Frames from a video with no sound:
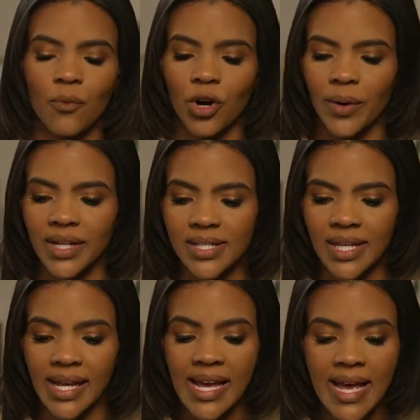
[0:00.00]
We're going to
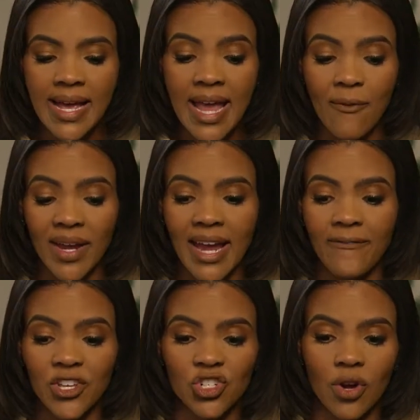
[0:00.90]
see if we can
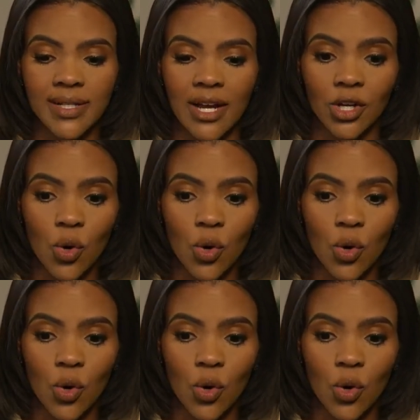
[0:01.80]
get this struck down in